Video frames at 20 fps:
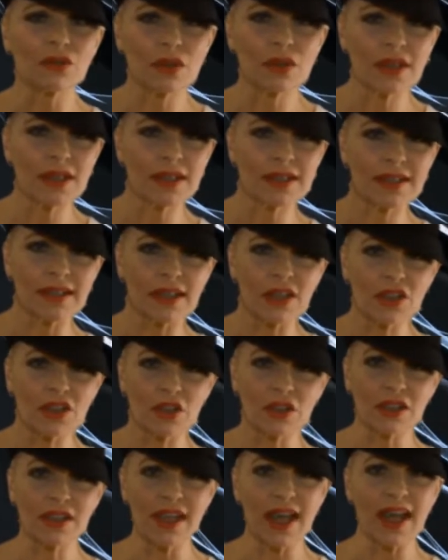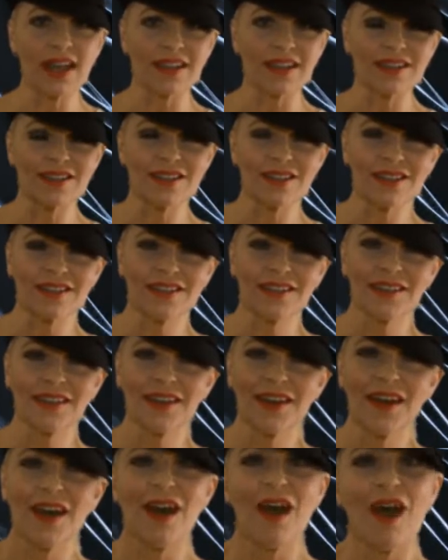organizational talents.
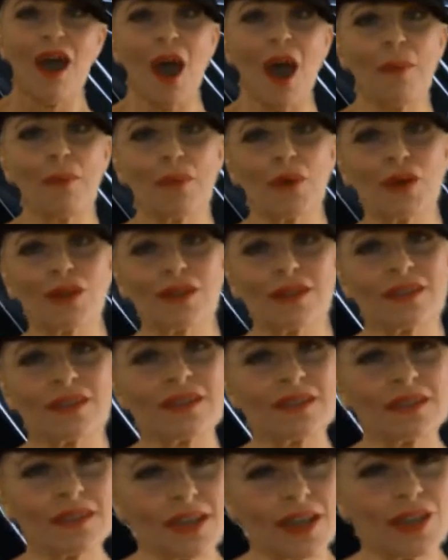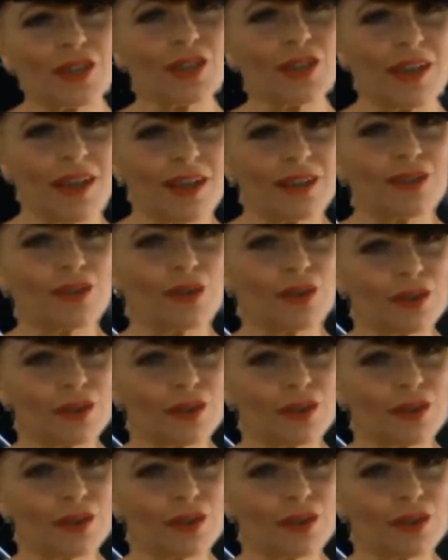A person such as